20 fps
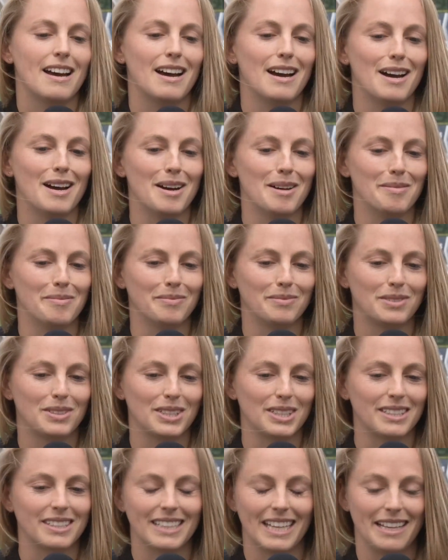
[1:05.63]
Um,
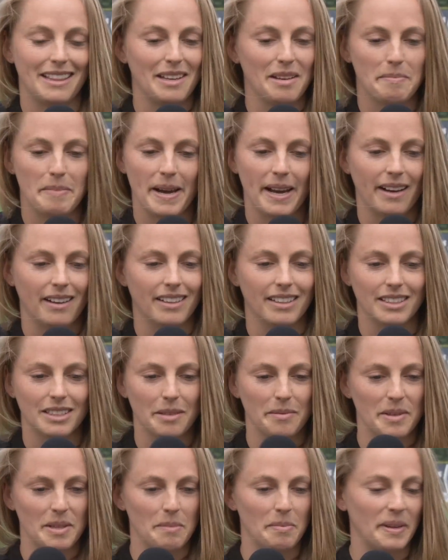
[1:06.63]
just, I think back on
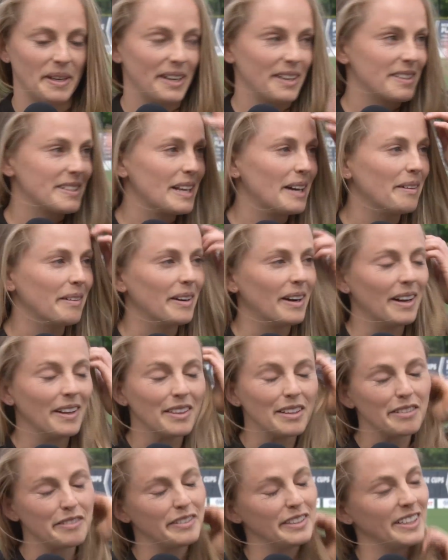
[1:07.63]
some of the players that were
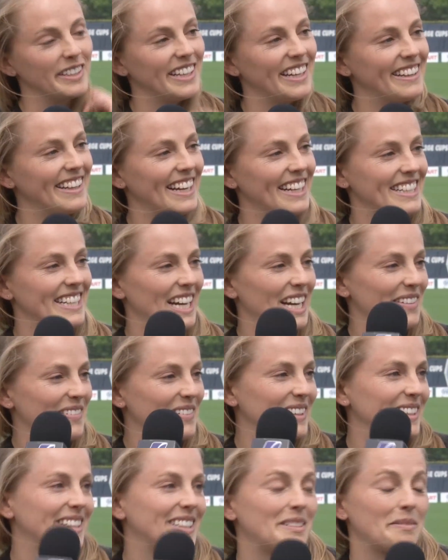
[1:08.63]
on the field at that
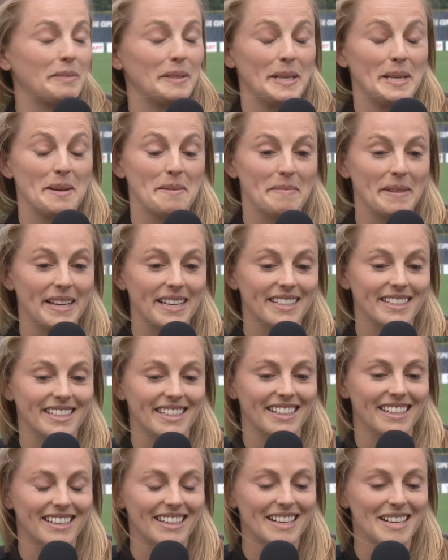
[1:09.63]
time, and it's pretty
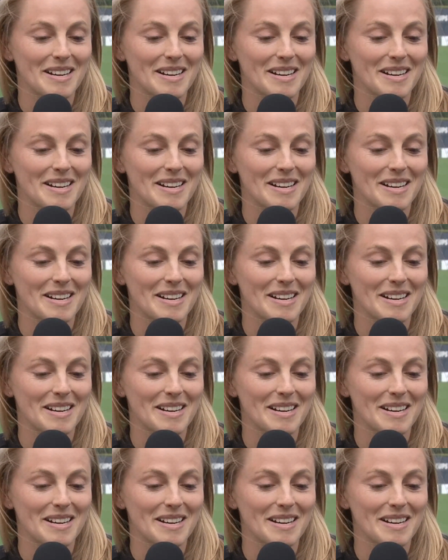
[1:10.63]
amazing.